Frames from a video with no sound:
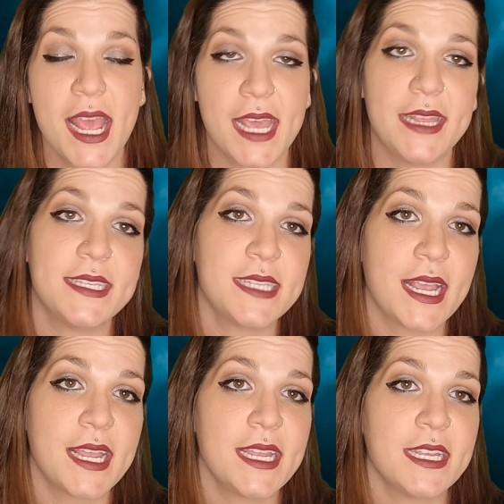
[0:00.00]
And the
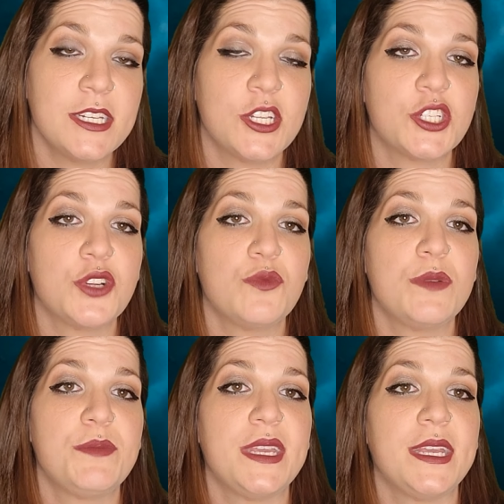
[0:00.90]
second condition
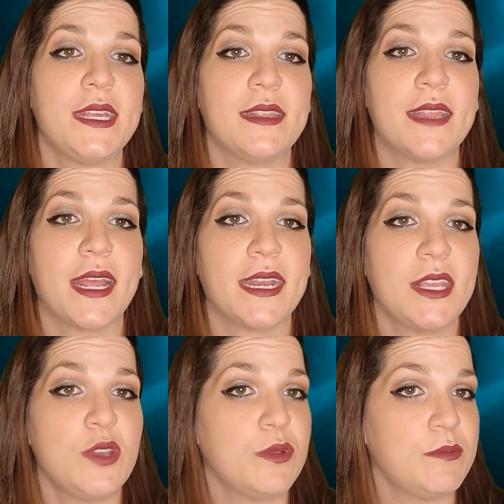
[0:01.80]
would be that
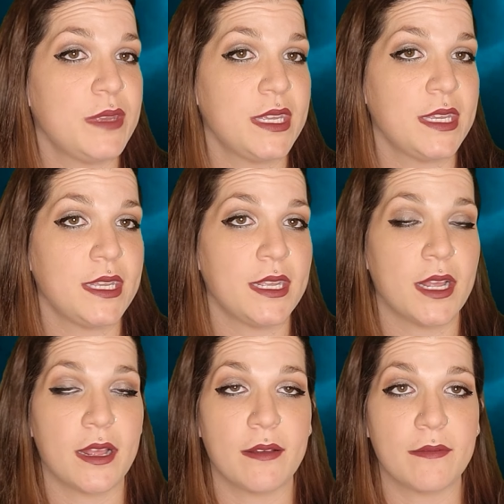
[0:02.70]
he would be